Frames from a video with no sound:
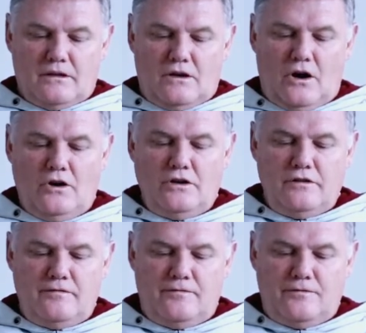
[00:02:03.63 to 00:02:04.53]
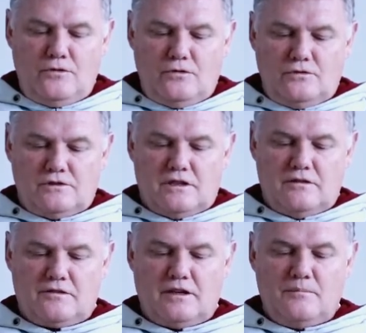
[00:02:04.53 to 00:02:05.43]
Only fools
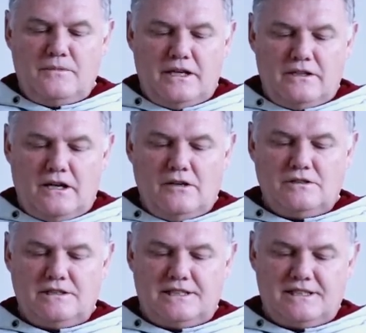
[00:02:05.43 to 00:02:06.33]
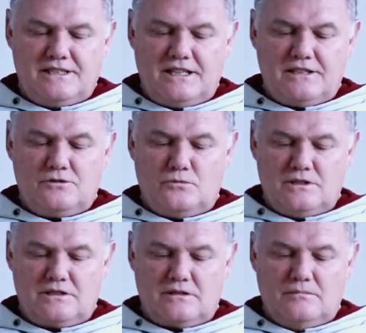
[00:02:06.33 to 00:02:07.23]
thumb their noses at such
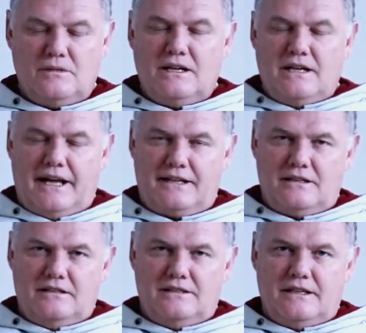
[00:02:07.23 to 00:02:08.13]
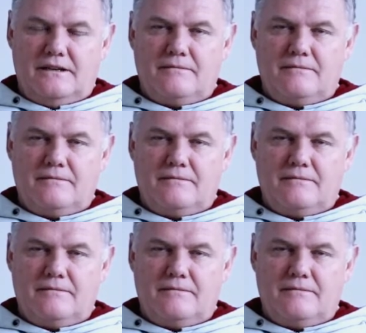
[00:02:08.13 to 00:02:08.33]
wisdom and learning.